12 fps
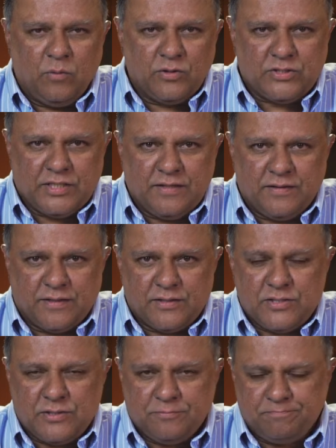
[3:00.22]
will say
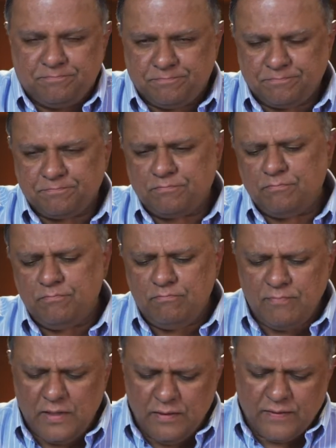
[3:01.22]
this,
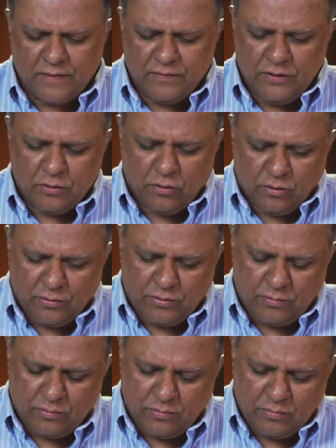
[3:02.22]
that the
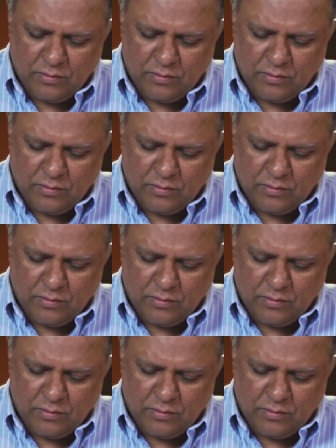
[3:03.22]
Earth,